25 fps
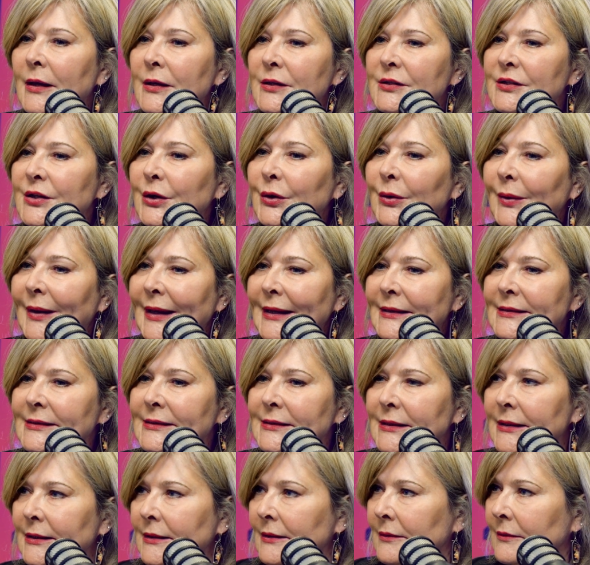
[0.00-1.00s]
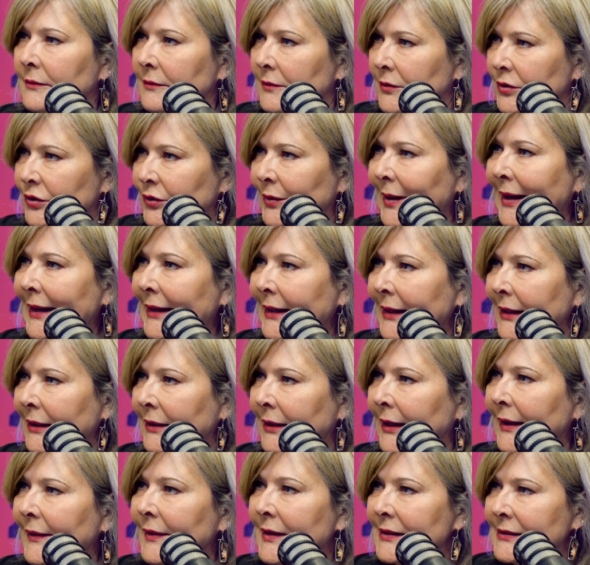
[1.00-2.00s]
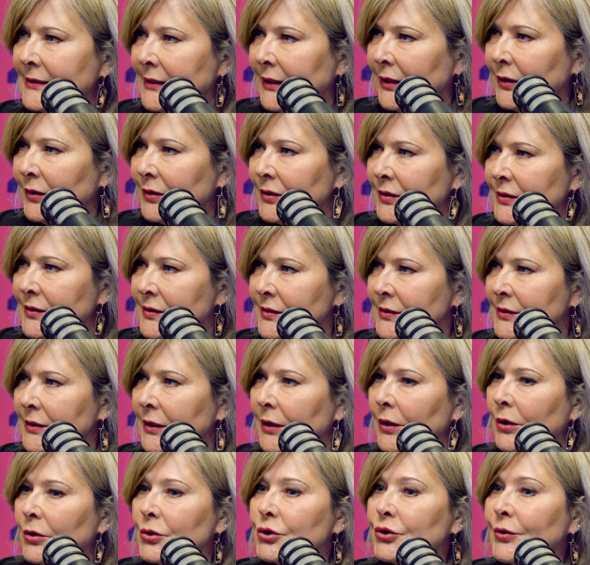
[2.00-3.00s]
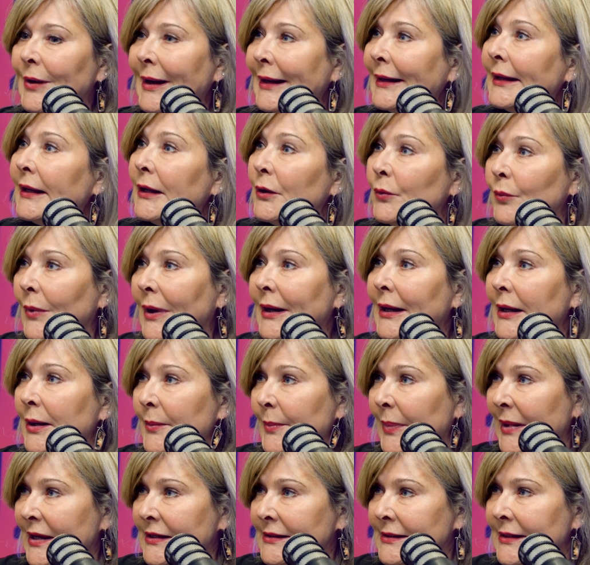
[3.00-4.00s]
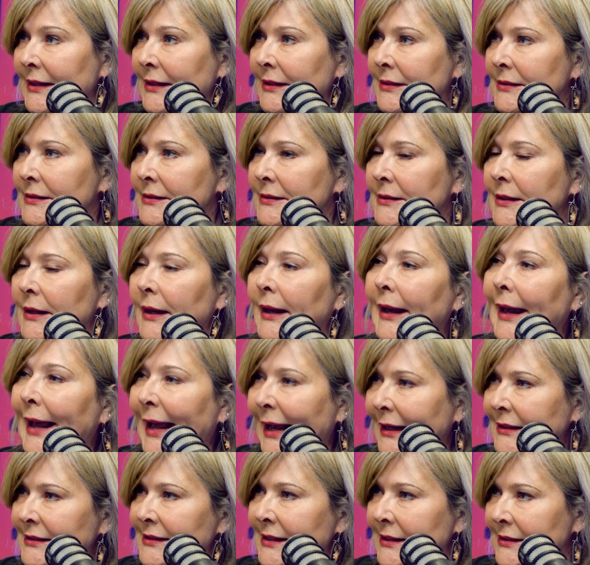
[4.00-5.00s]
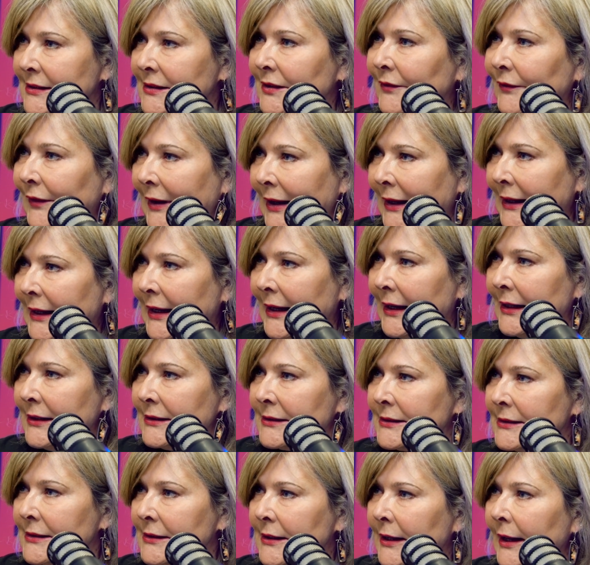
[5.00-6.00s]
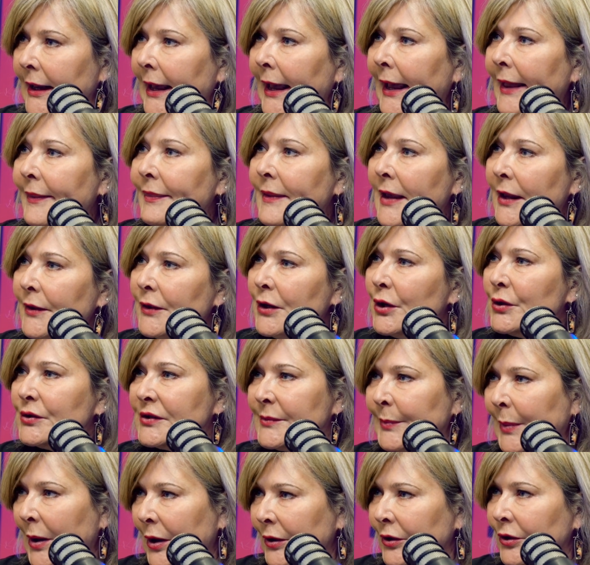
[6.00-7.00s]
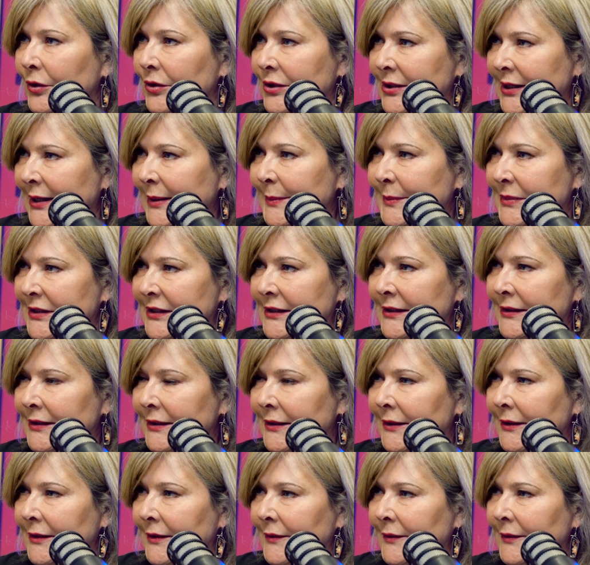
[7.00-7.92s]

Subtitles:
So it's training in the skills, training in running a business, access to finance, and then those partnerships.